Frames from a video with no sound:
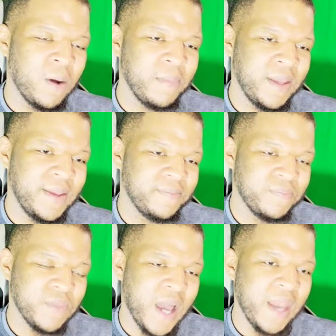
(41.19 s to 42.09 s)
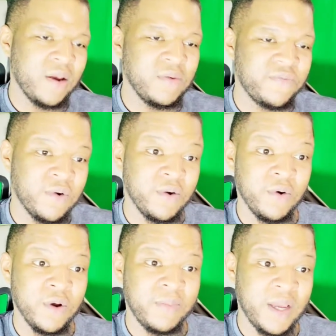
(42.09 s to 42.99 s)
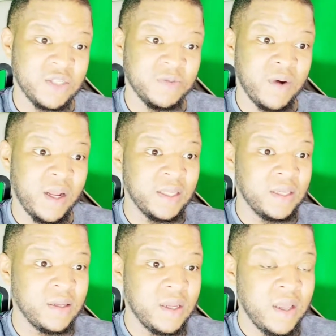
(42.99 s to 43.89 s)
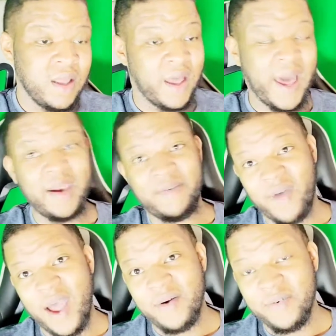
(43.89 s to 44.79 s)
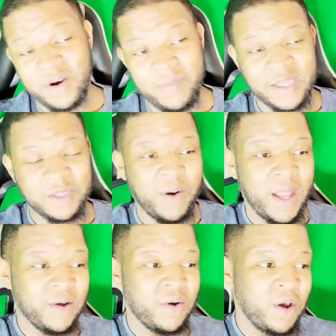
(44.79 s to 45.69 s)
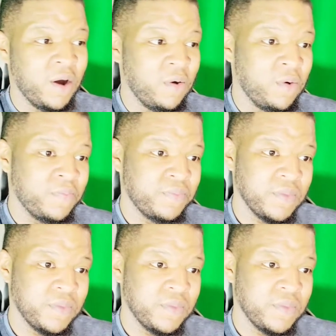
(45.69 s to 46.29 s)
I mean, out of the four quarterbacks, is probably out of the five quarterbacks, is probably gonna go